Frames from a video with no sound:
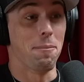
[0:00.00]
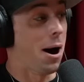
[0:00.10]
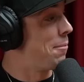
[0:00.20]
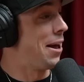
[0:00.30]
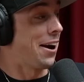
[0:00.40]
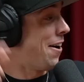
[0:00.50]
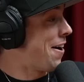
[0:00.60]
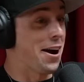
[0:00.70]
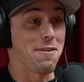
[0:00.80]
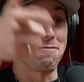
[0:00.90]
I'm like,
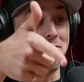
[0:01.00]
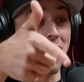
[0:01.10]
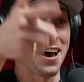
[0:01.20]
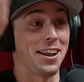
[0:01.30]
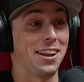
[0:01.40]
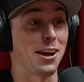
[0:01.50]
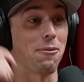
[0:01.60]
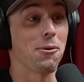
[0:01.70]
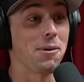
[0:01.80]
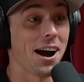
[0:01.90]
all right, Fed,
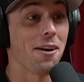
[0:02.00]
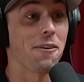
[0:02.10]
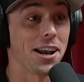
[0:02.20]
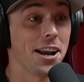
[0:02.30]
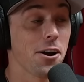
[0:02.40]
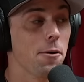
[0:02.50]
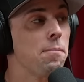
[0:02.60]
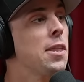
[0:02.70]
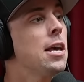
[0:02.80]
like, what do we got right here?